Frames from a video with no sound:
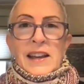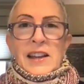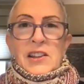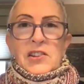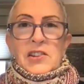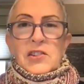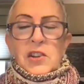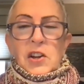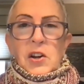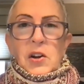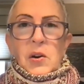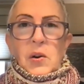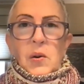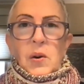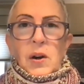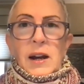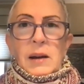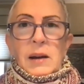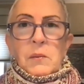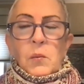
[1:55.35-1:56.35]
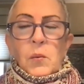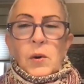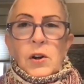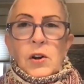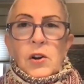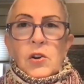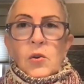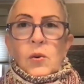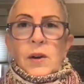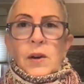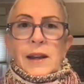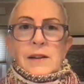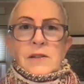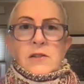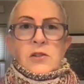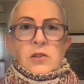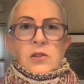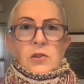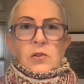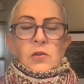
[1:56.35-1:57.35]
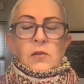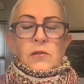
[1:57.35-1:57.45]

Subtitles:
So we're going to